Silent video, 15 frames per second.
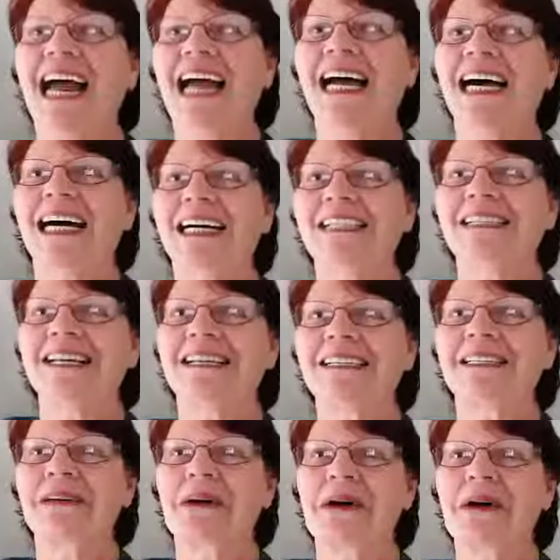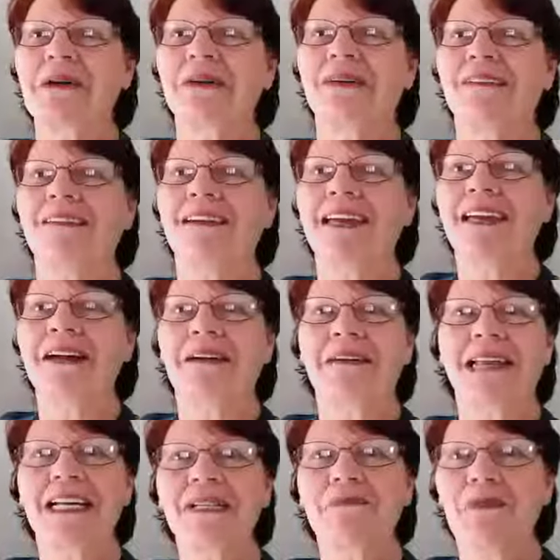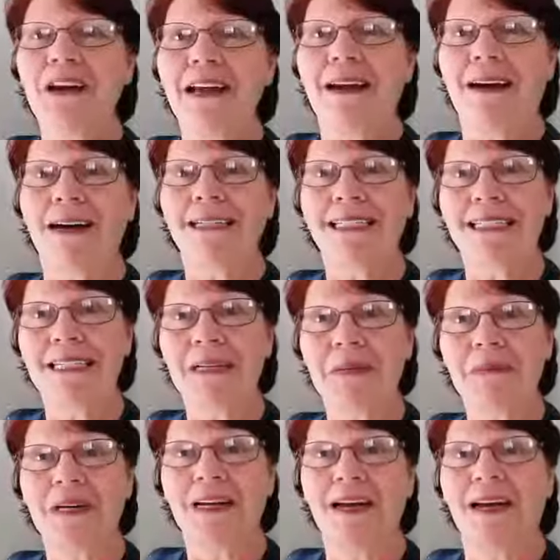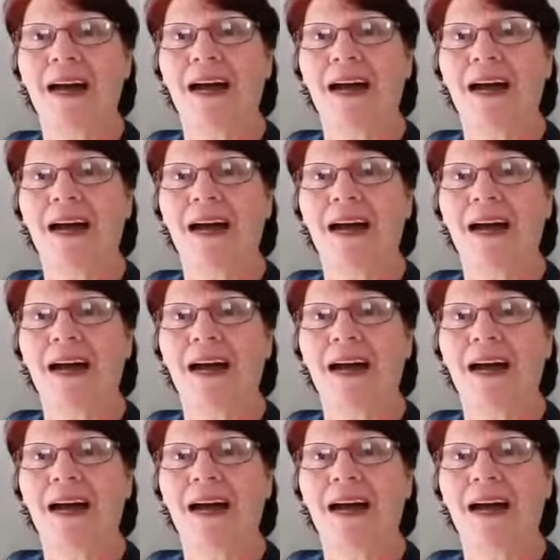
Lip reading: And so, you know, that's pretty awesome.